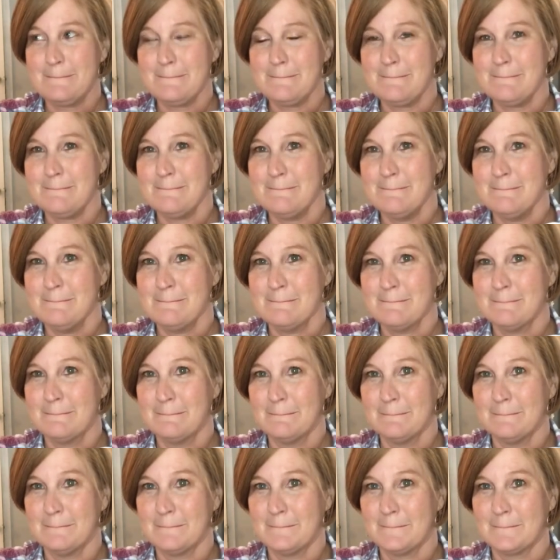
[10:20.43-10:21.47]
You
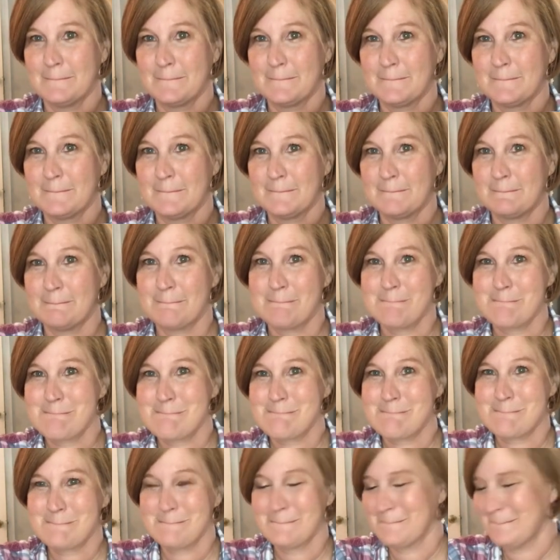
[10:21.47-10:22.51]
are
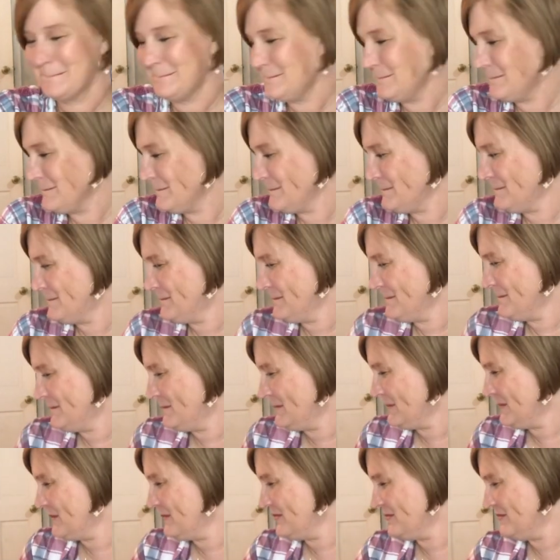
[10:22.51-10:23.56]
a
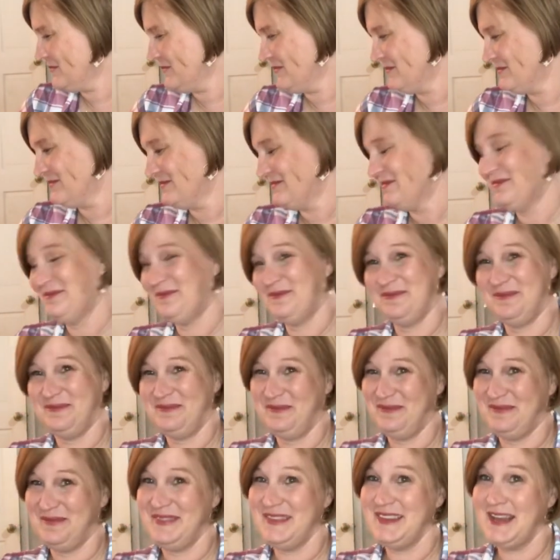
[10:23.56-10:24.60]
badass.
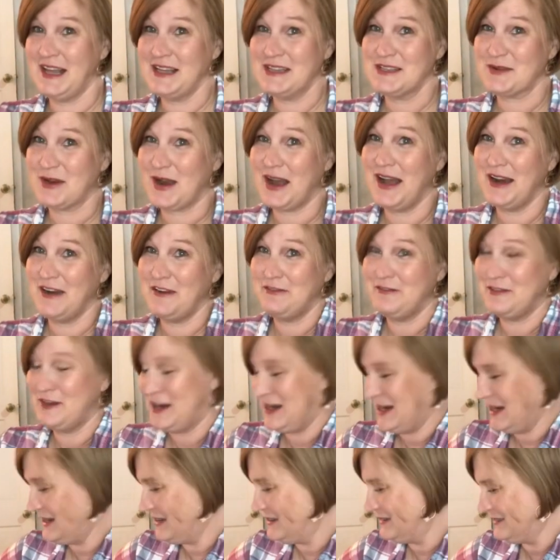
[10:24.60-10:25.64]
That's kind of
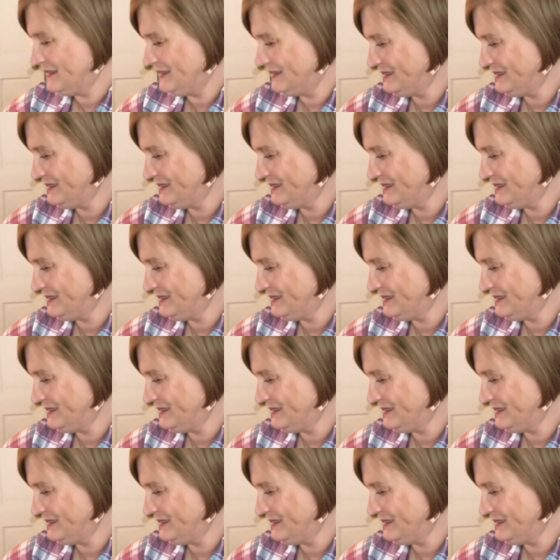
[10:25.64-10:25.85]
funny.